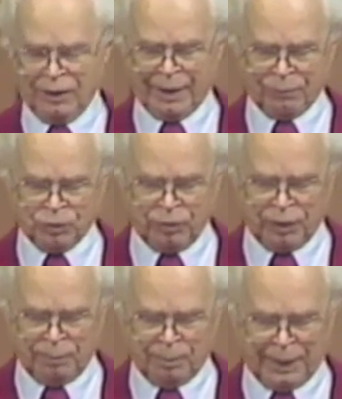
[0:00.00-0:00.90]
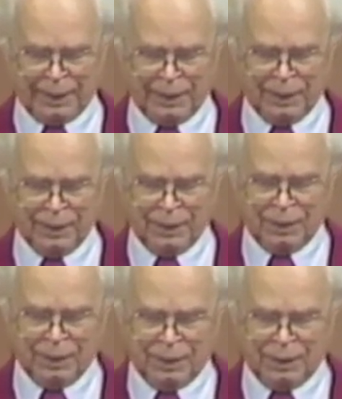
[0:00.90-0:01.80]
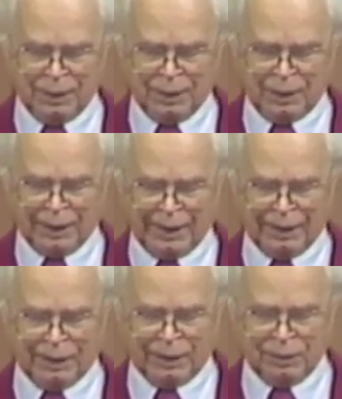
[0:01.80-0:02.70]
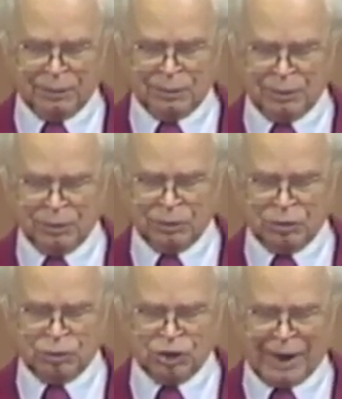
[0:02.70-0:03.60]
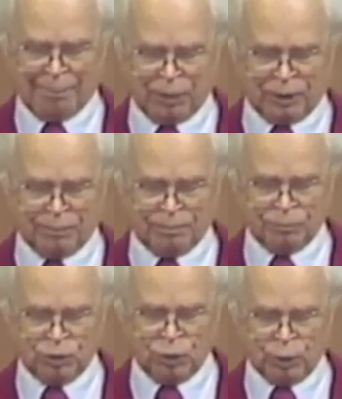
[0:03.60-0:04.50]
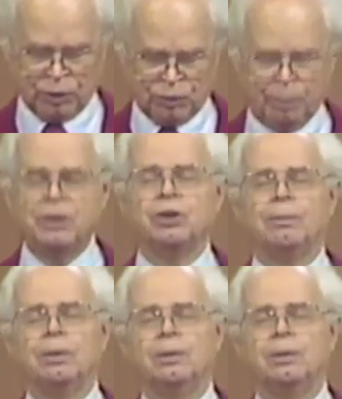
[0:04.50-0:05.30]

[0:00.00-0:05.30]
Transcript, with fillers: That was written by an Anglican chaplain to his bishop.